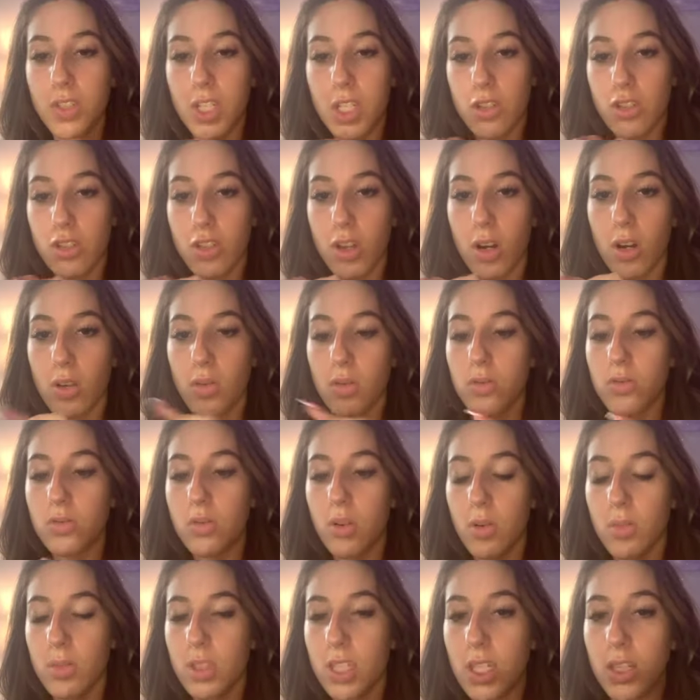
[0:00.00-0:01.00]
So
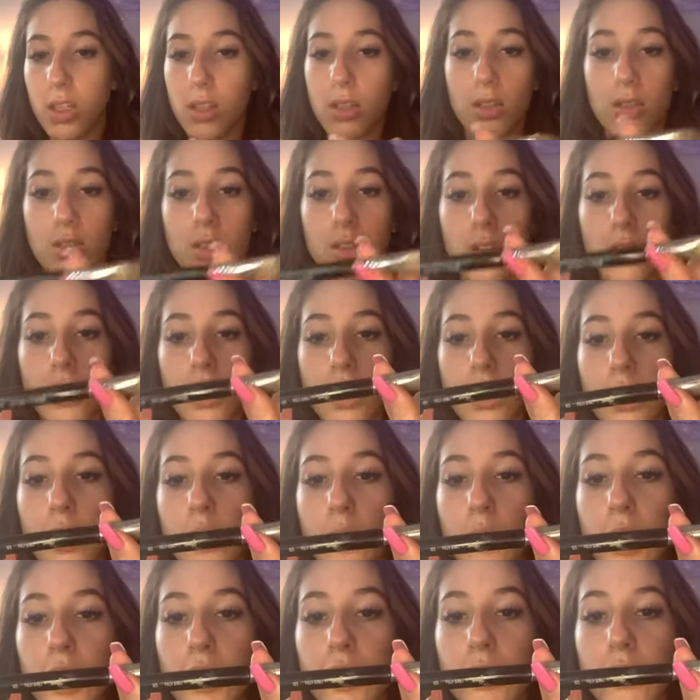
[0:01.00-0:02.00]
normally
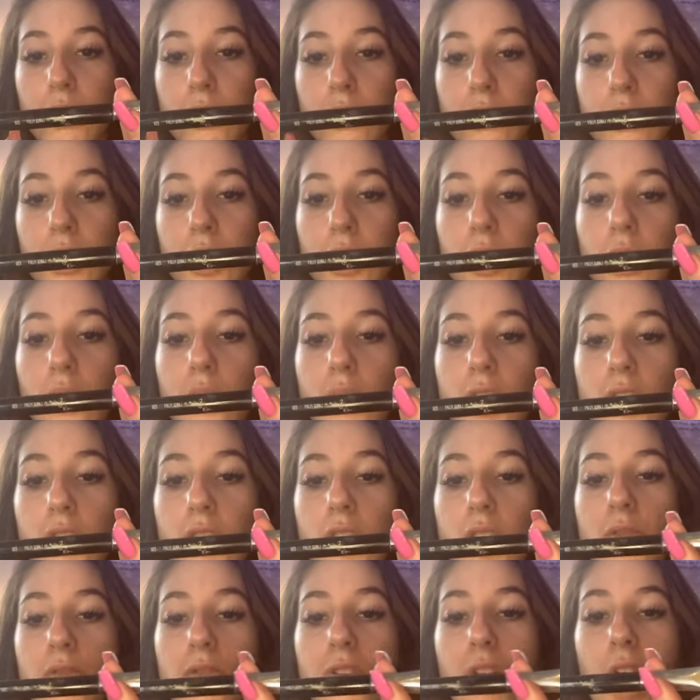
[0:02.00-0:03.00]
when you see
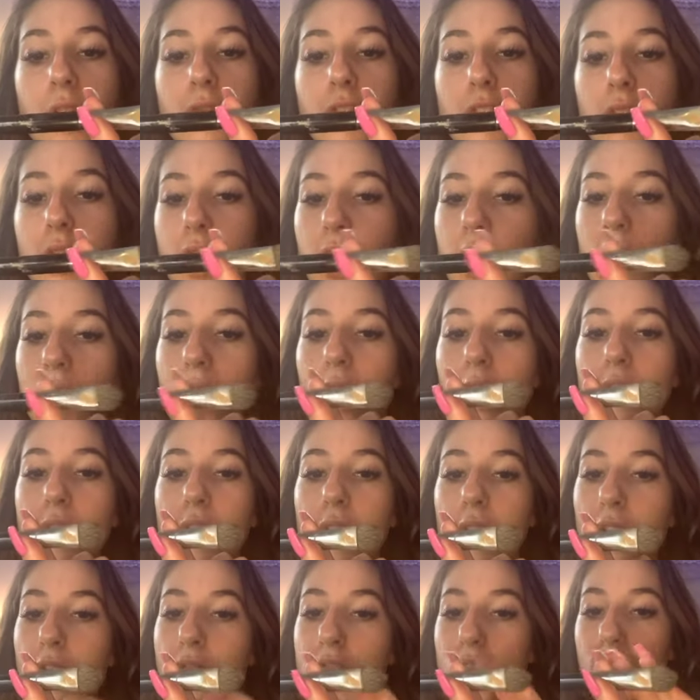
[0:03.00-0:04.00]
fluff, you think, oh, you
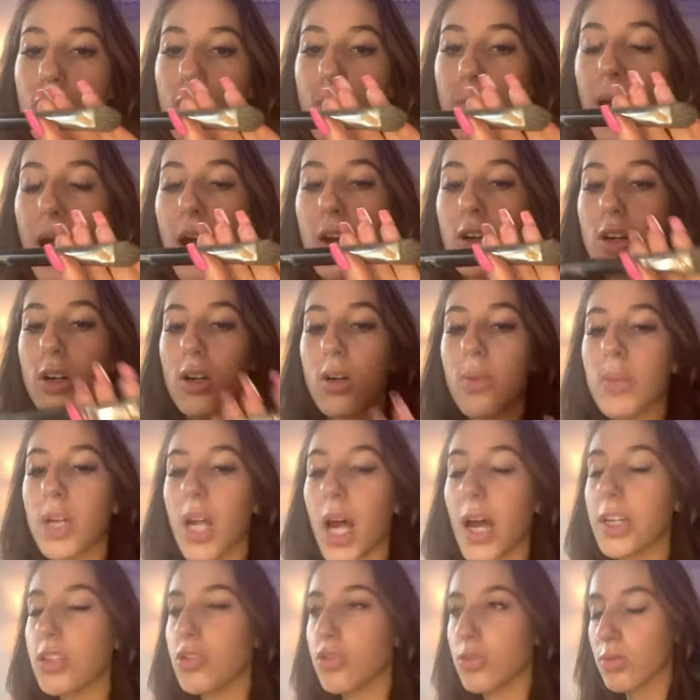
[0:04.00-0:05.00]
could use it for powder. But
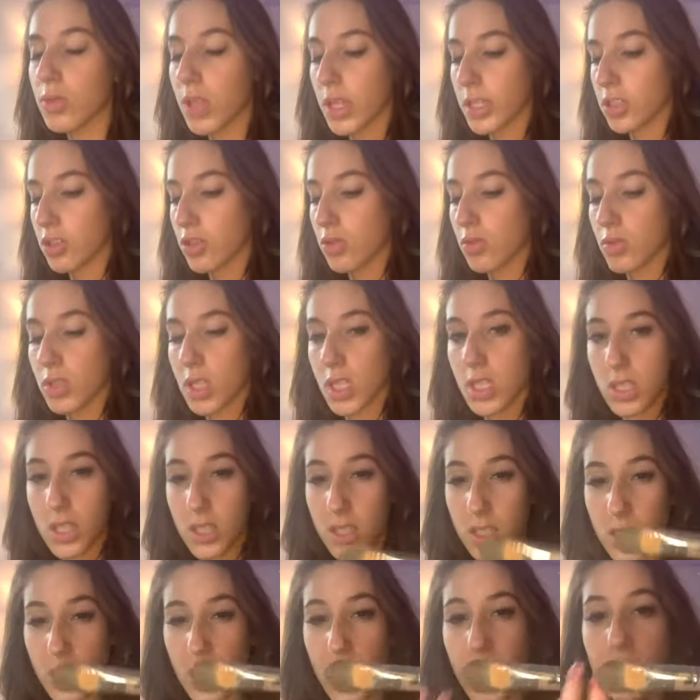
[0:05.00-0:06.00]
I do like to use this because
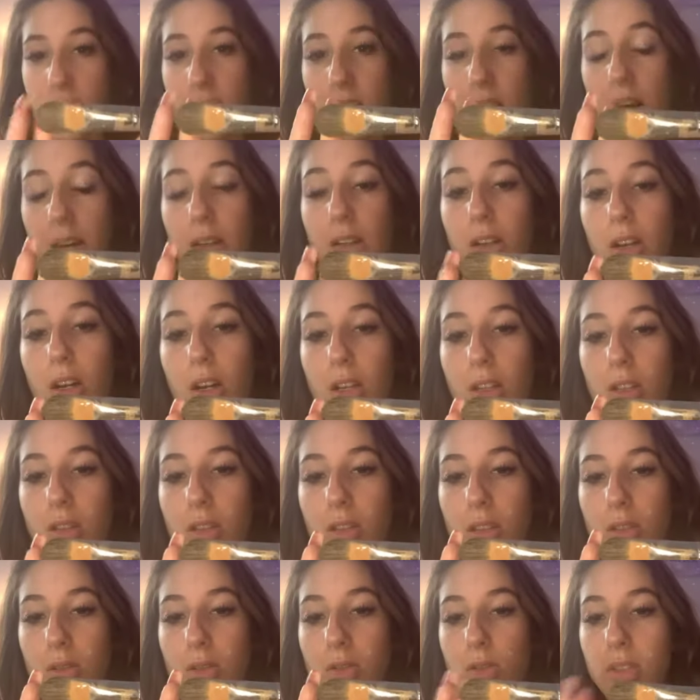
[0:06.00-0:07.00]
it has that
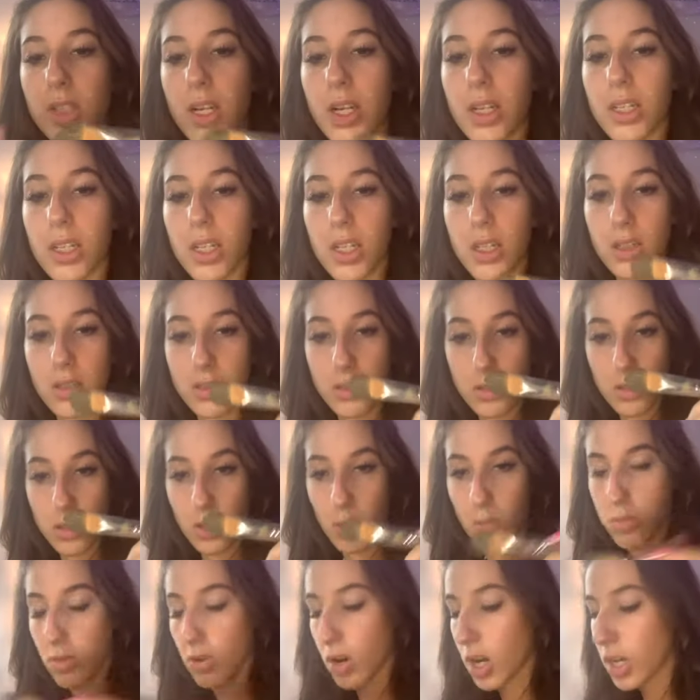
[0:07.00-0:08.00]
tiny little
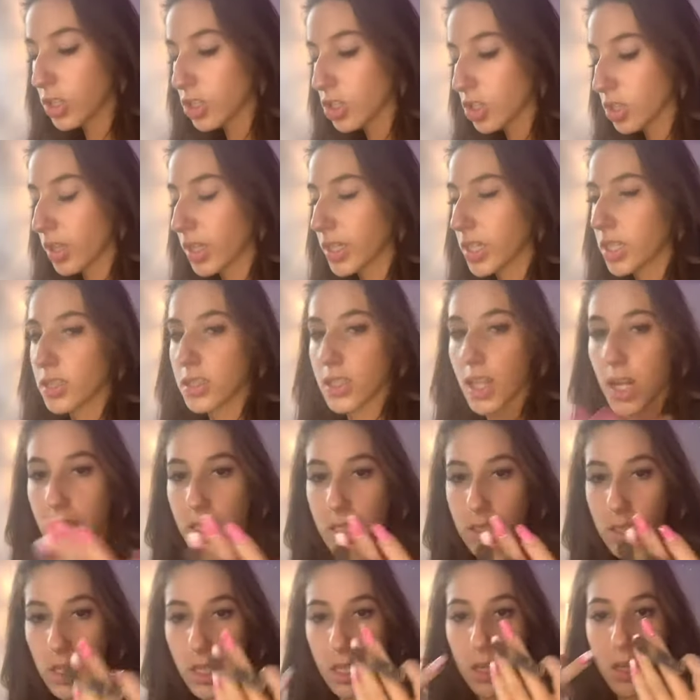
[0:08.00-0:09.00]
brush. It's nice,
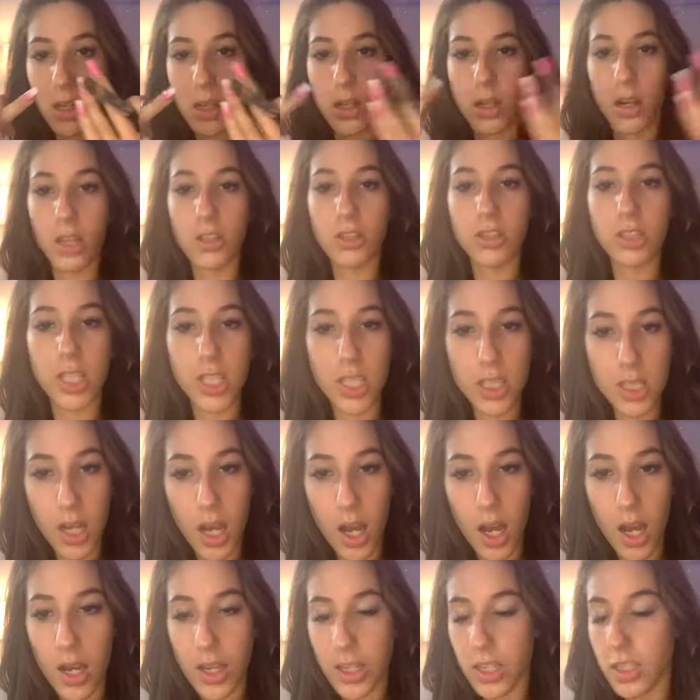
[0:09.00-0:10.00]
underneath the
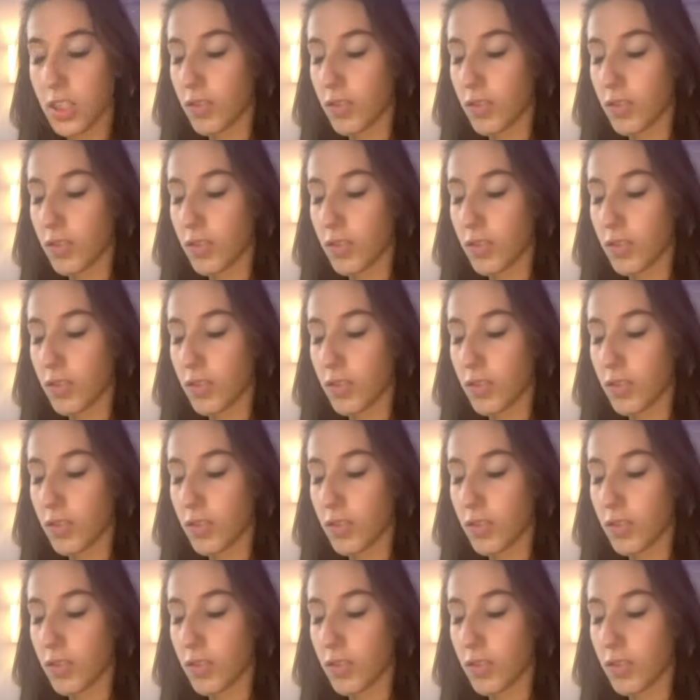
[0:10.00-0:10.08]
eyes.